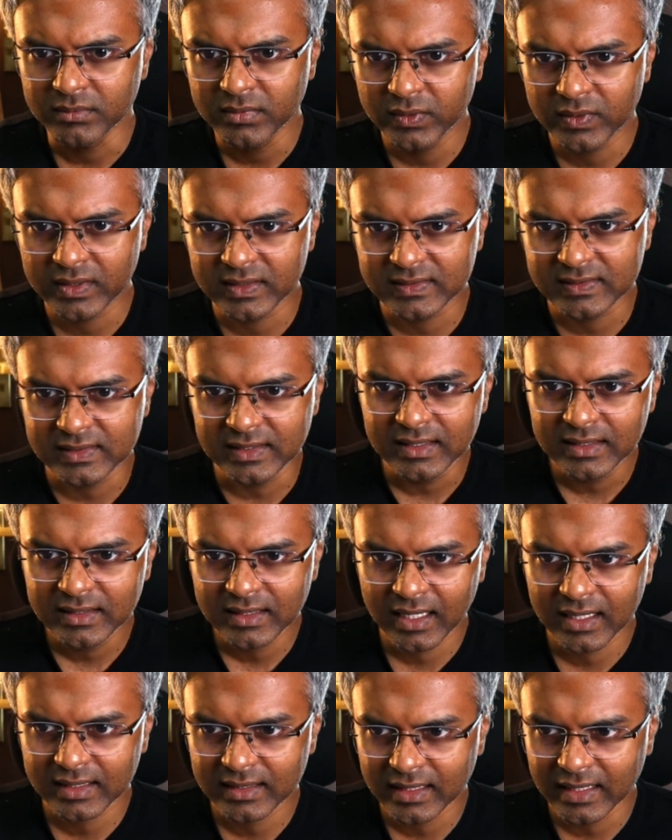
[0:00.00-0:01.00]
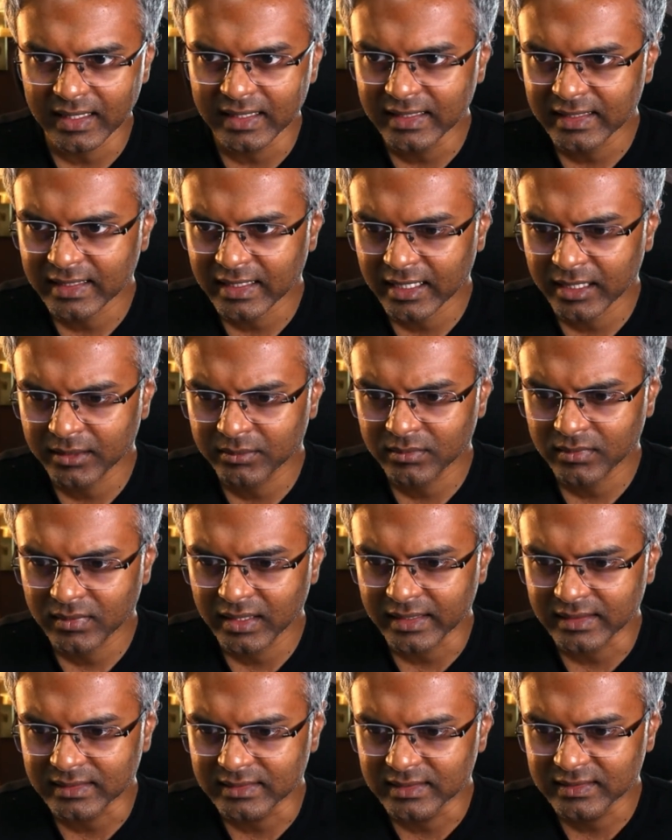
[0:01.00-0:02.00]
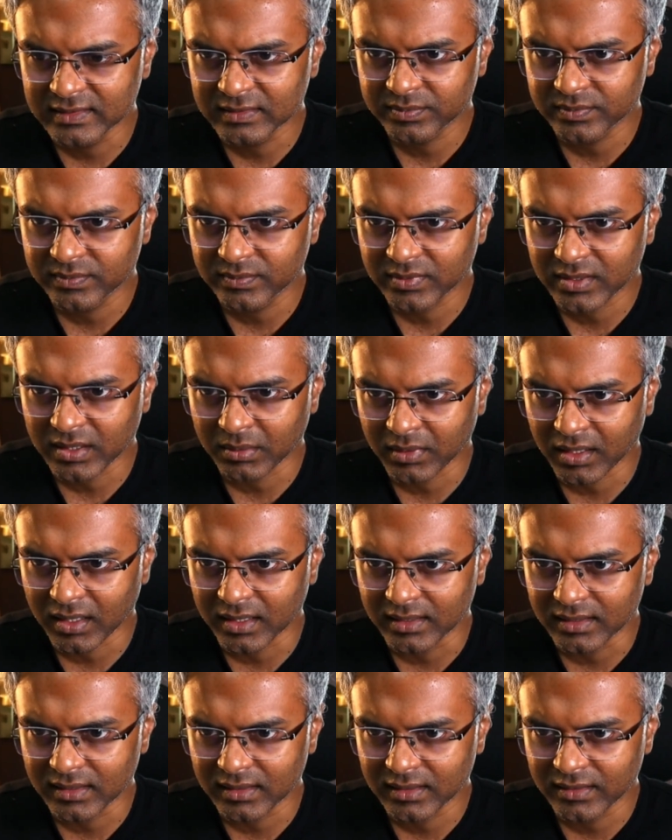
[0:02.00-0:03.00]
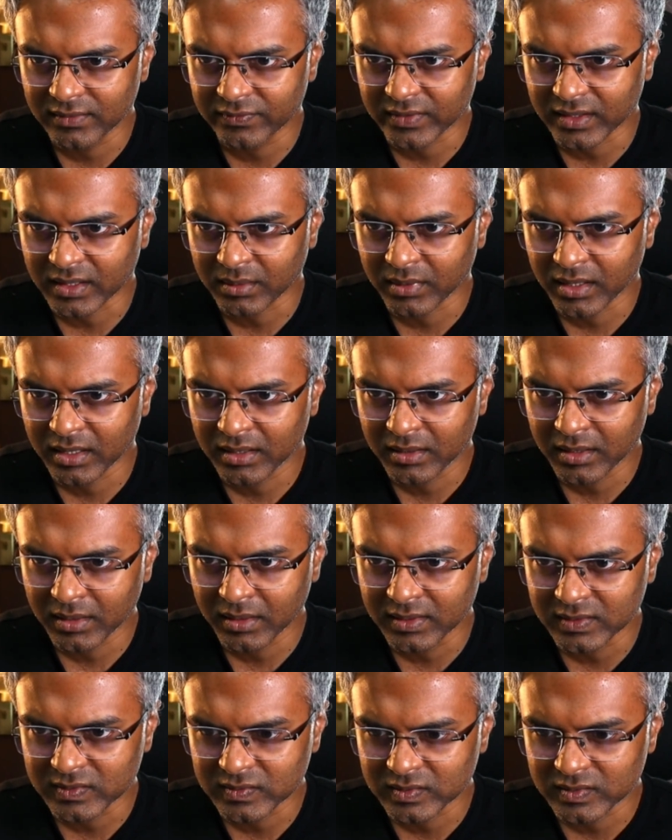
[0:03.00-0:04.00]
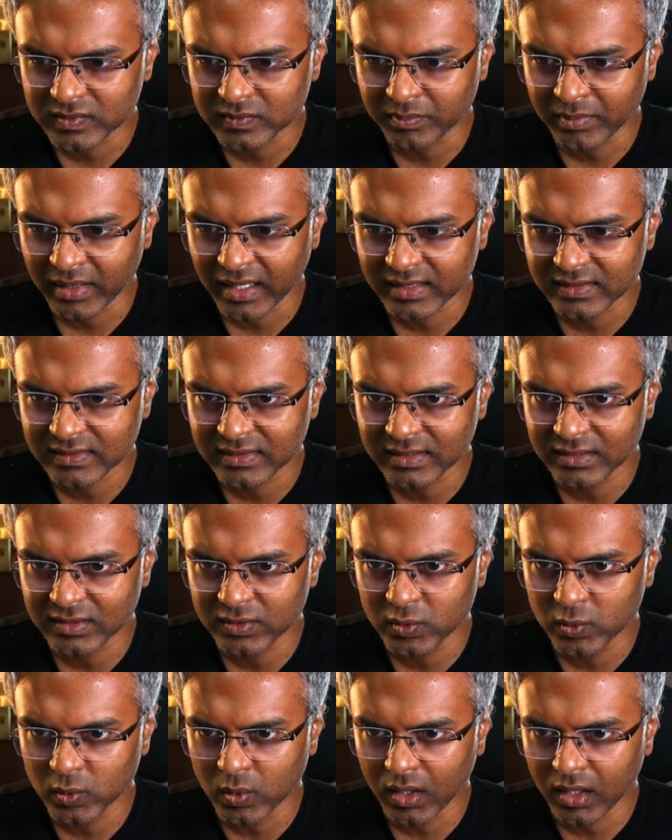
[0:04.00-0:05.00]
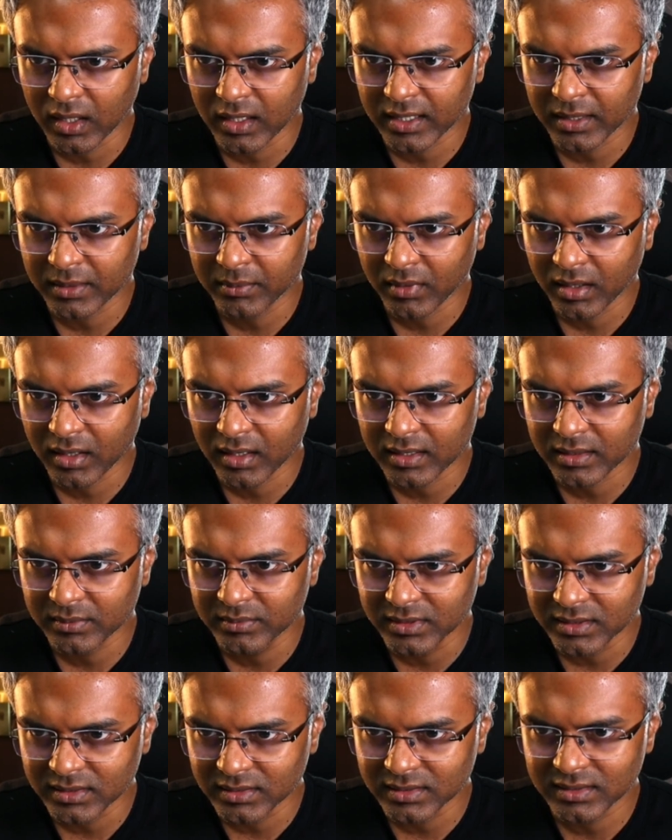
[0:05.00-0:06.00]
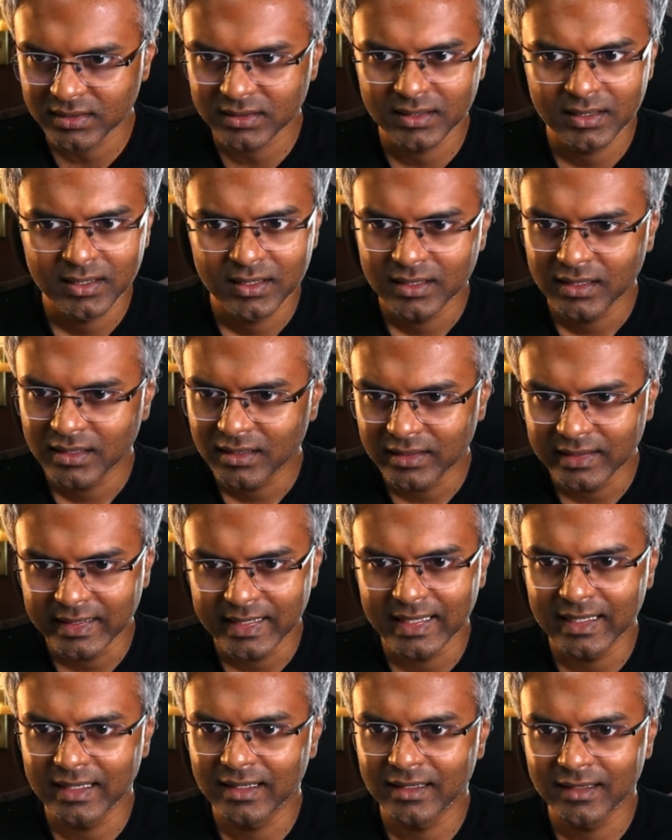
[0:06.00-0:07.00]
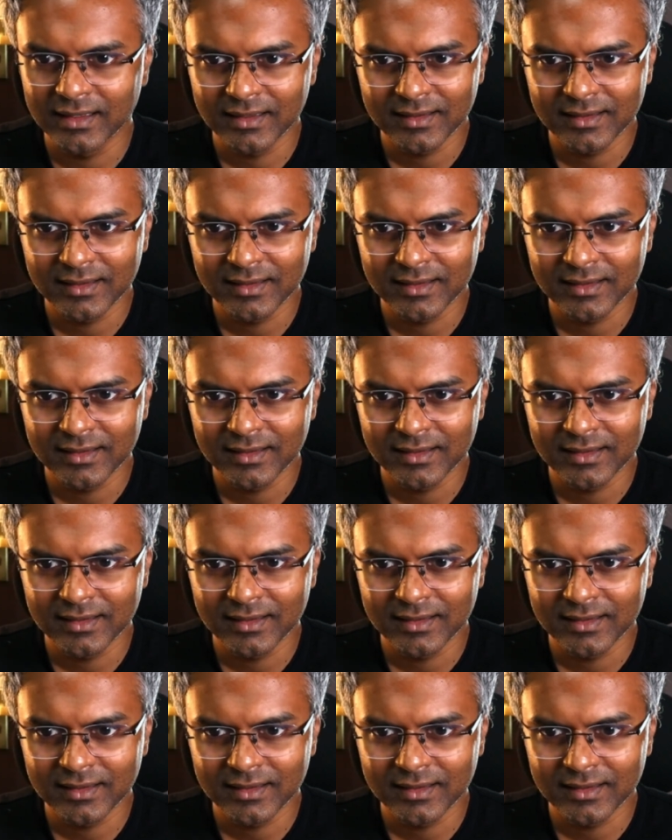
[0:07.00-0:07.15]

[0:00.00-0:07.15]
you can see that anytime like this command, if the command is matching to rmdir, del,